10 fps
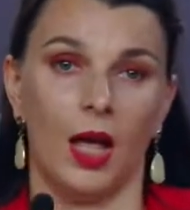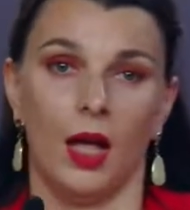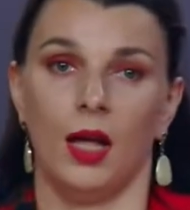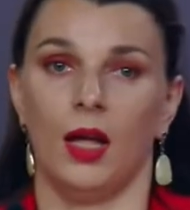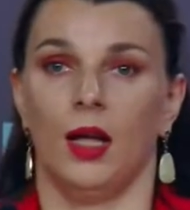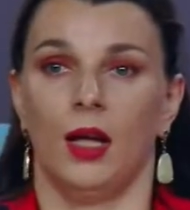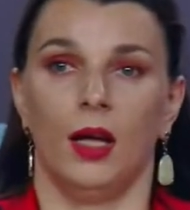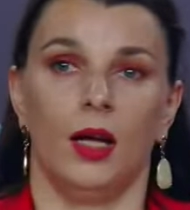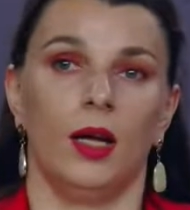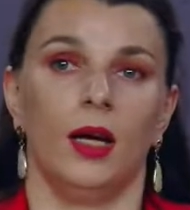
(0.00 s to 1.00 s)
good
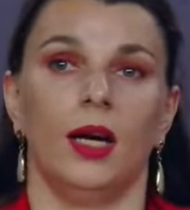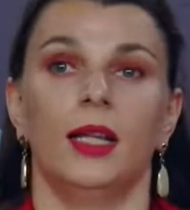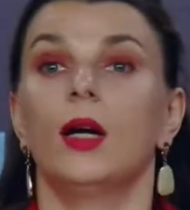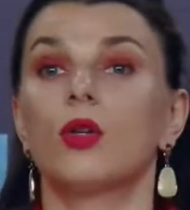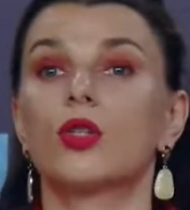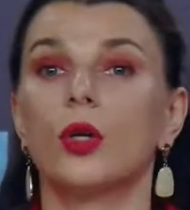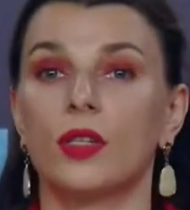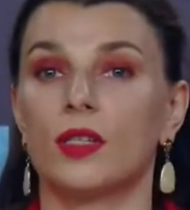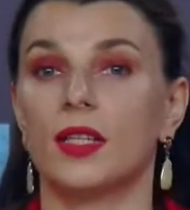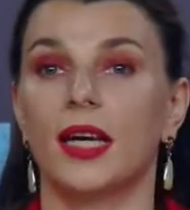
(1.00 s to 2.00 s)
results.
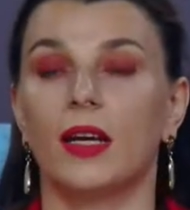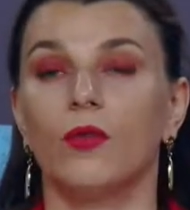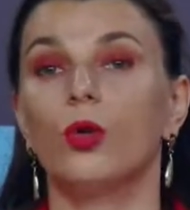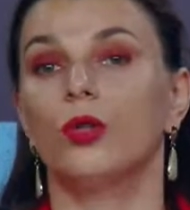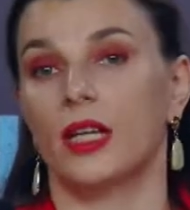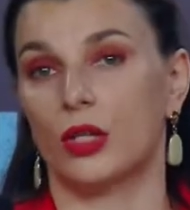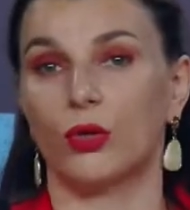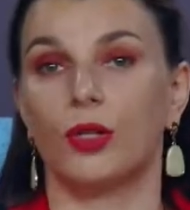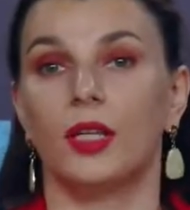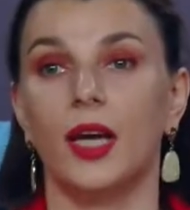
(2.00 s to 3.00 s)
Based
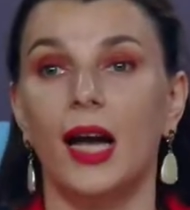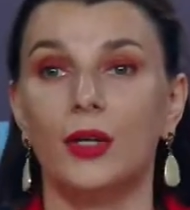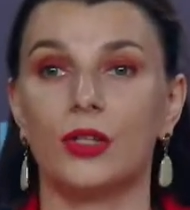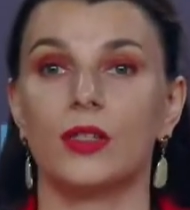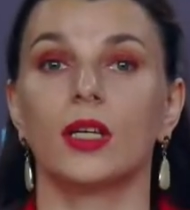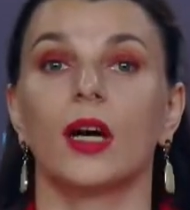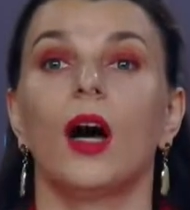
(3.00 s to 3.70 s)
on this volunteering